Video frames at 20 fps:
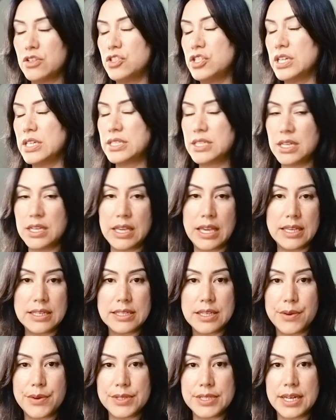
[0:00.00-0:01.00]
just in case
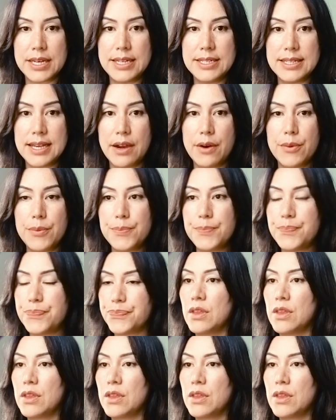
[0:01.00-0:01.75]
there is any doubt.